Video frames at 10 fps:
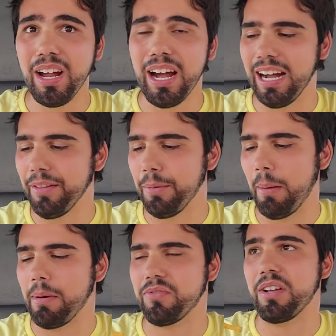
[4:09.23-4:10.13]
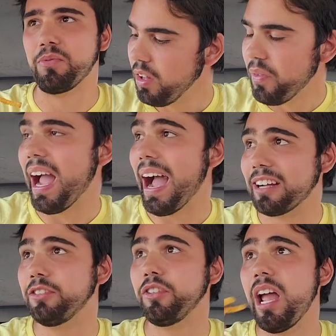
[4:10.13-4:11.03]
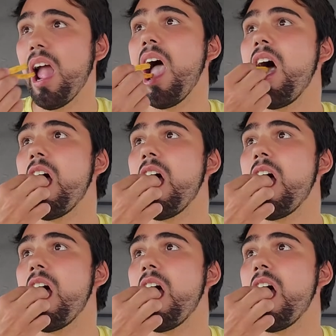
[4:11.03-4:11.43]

the Popeyes fries. They actively